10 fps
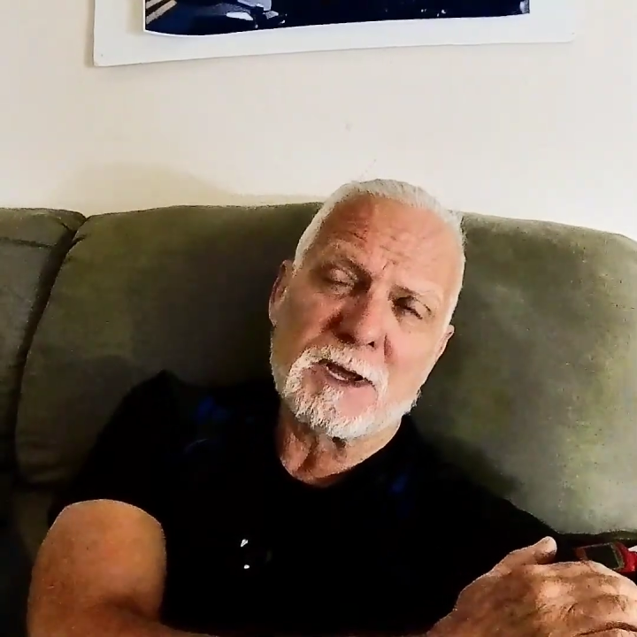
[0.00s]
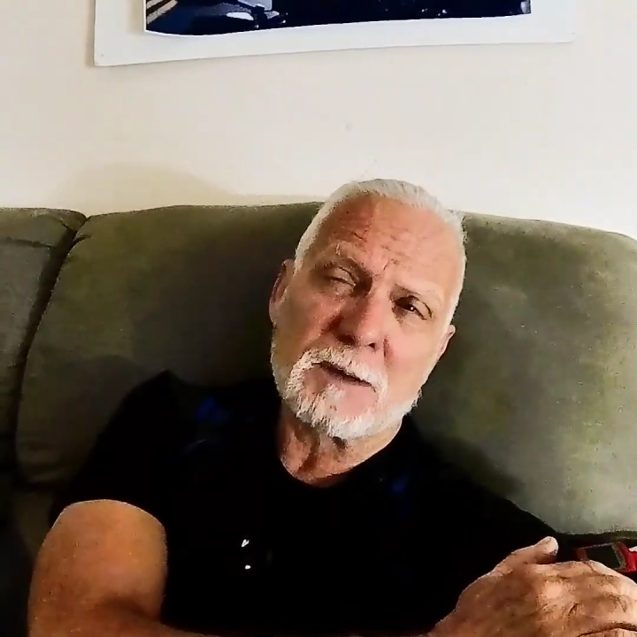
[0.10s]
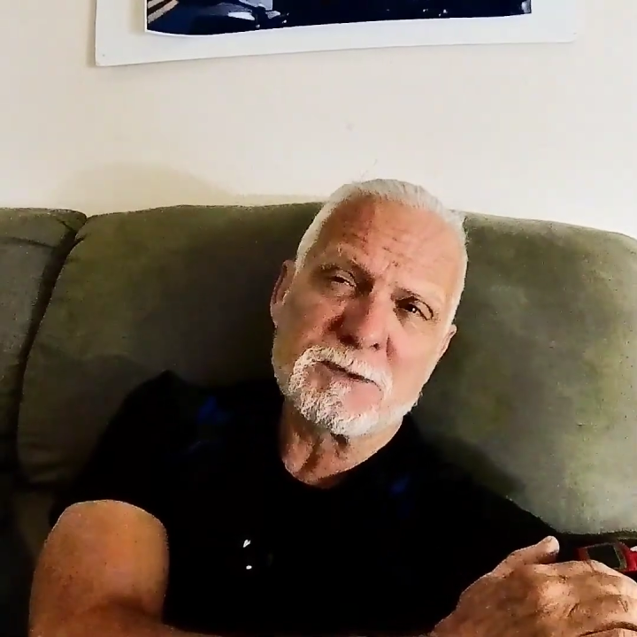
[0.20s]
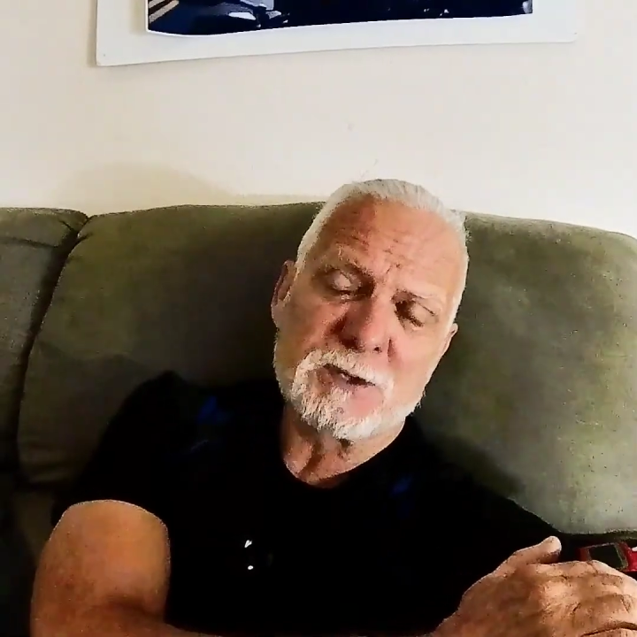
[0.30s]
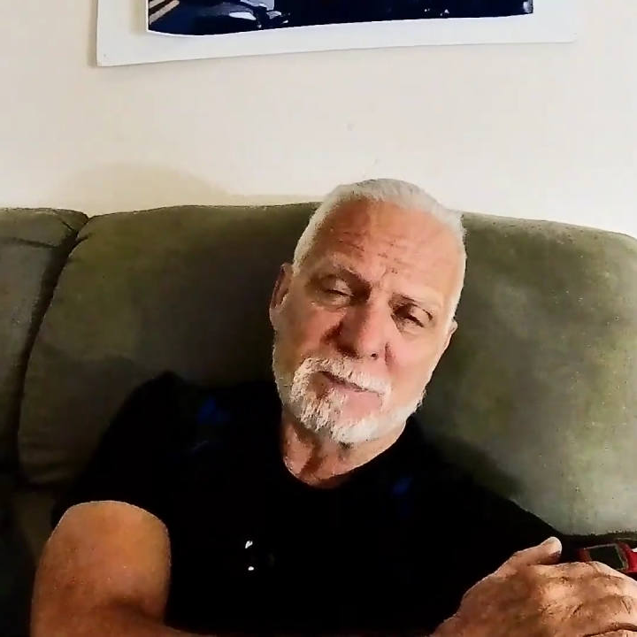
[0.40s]
it
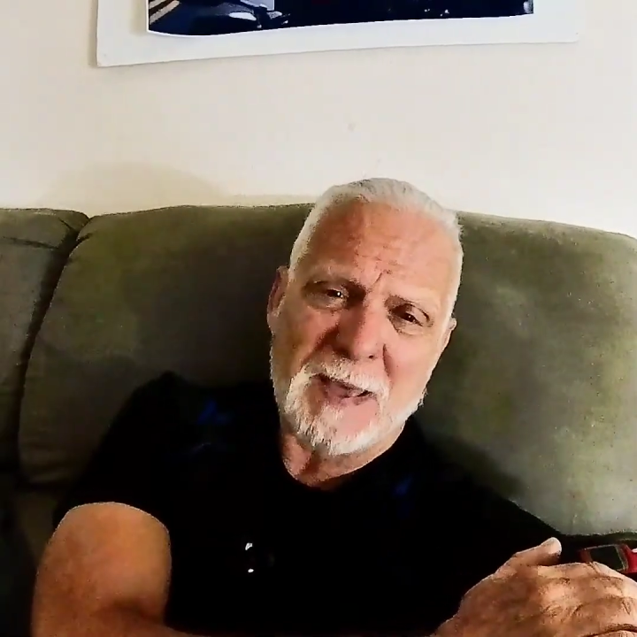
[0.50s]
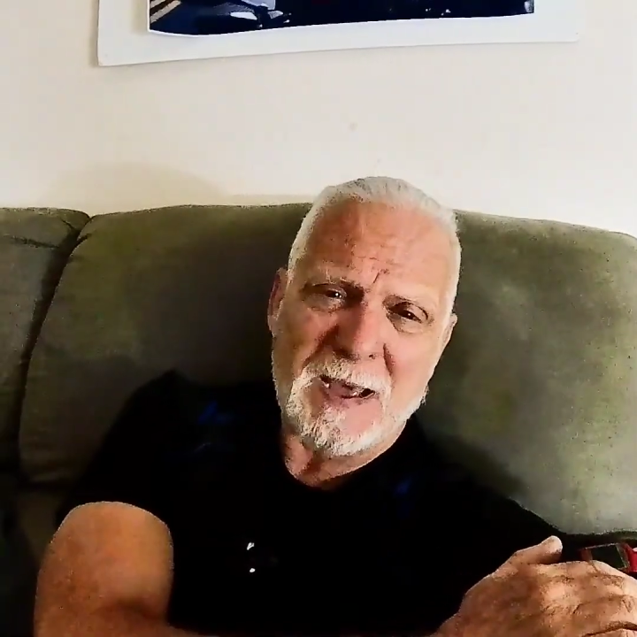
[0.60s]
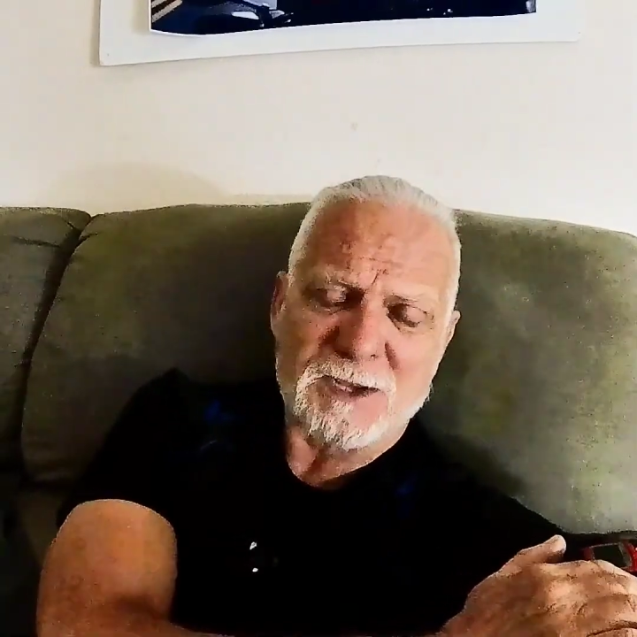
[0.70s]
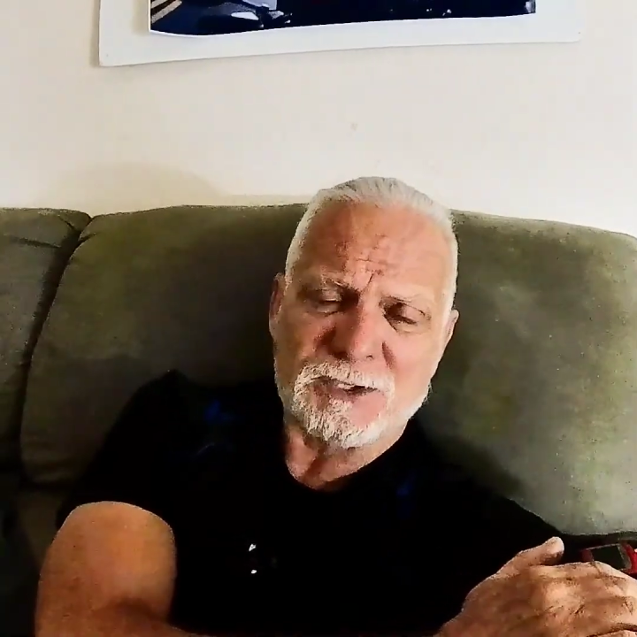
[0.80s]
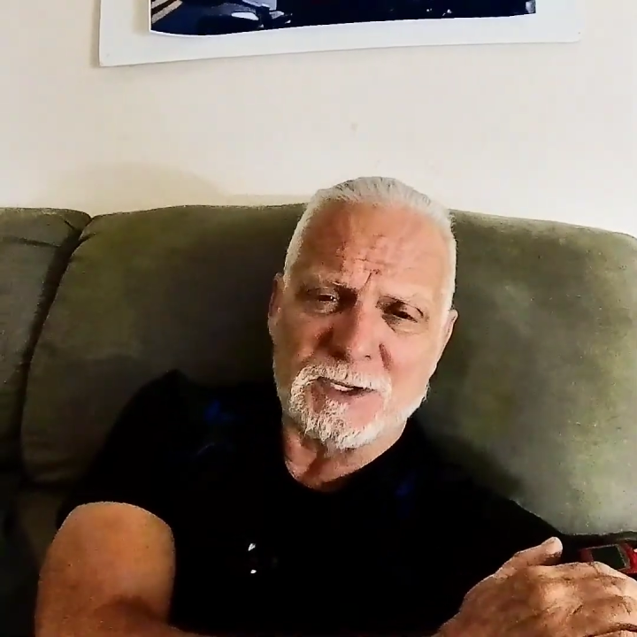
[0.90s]
comes to
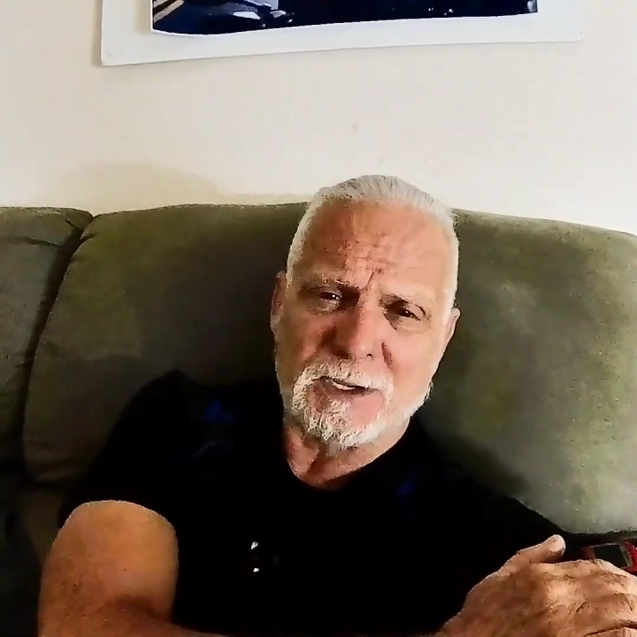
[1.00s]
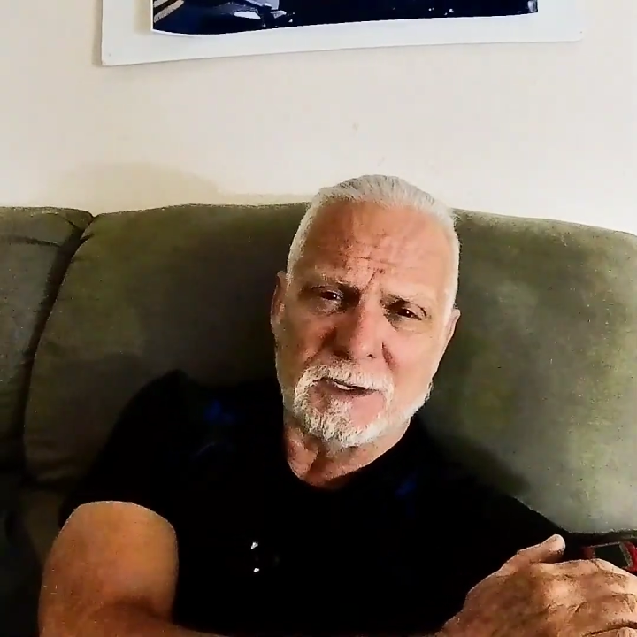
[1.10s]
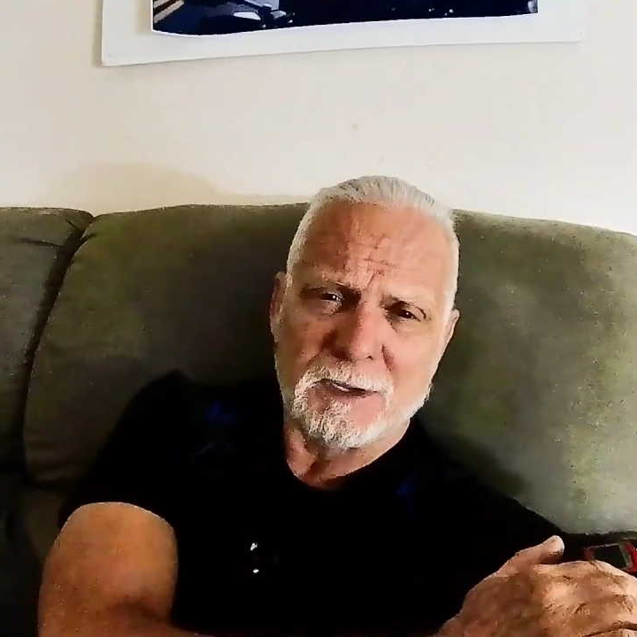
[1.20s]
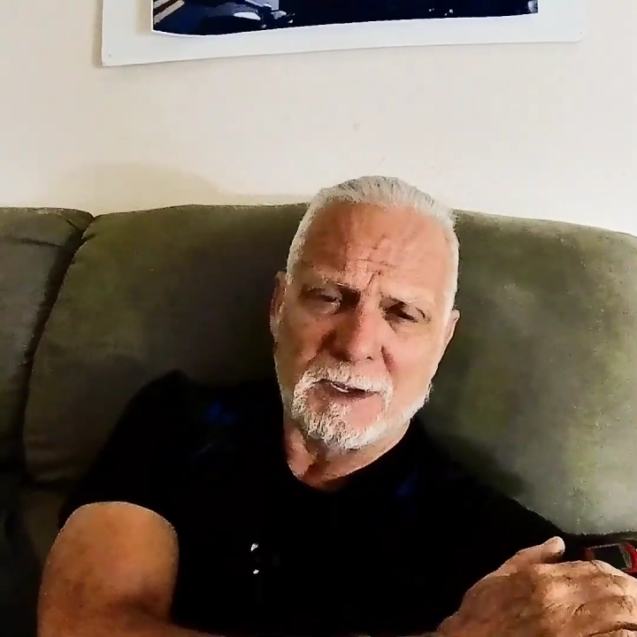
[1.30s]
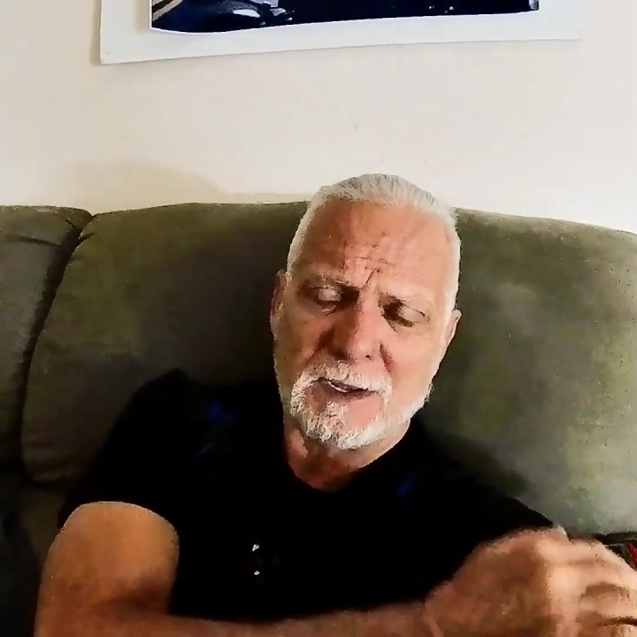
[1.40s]
passing,